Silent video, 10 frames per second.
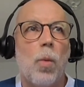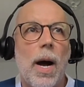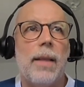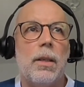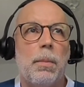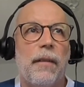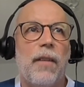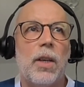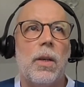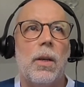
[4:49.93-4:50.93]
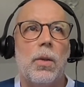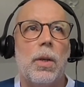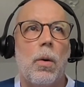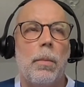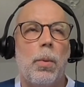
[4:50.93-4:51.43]
why this profession is
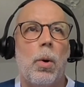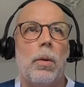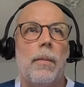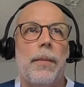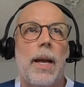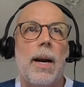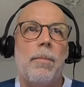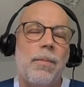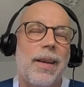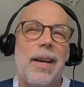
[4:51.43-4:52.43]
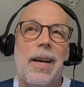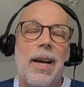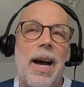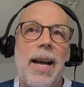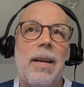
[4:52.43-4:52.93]
so important. And
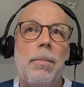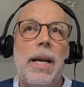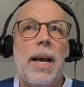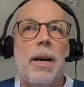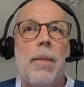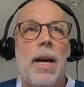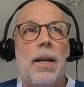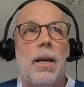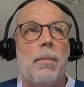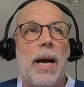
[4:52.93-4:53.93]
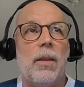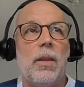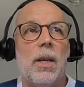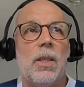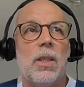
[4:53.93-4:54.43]
I can be animated about
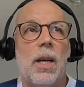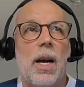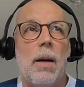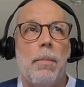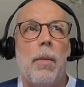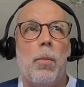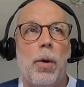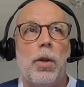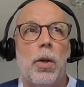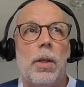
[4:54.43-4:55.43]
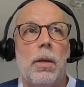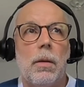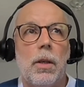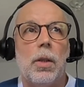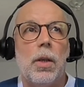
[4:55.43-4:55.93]
this, but with good
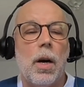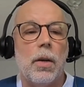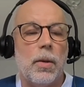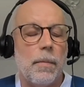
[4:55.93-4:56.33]
cause.